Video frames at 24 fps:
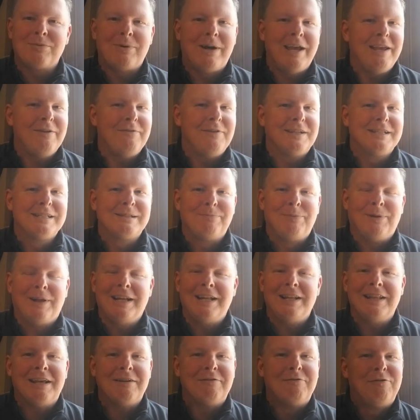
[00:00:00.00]
way of
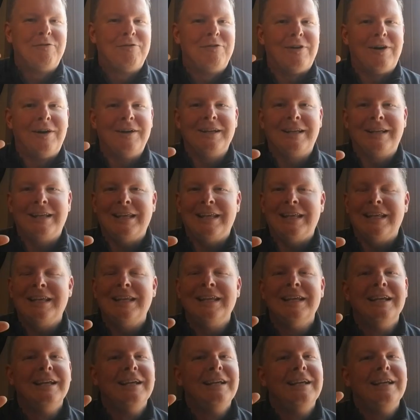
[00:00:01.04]
explaining that
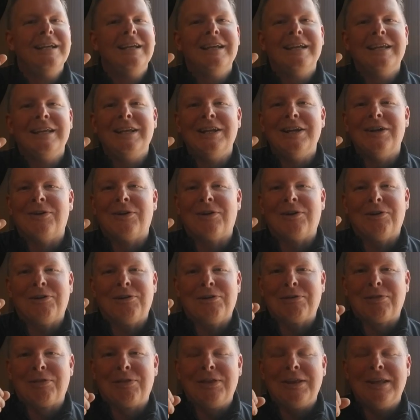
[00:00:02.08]
funky, you know,
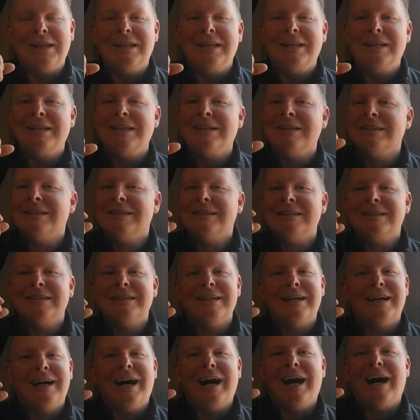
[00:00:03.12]
earthy,
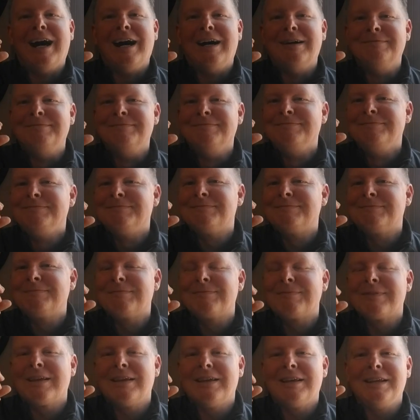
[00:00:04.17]
um,
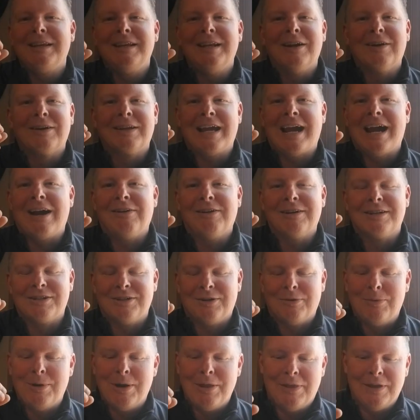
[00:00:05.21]
you know,
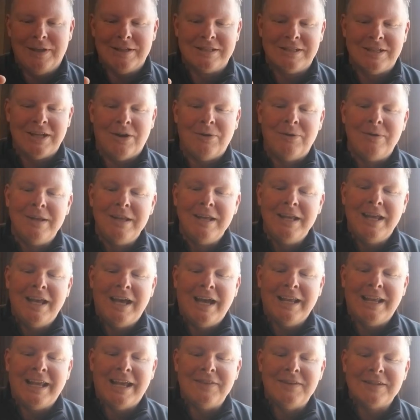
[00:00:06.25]
character with it. So
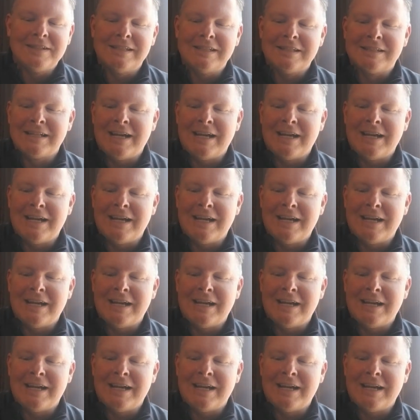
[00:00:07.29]
again, this is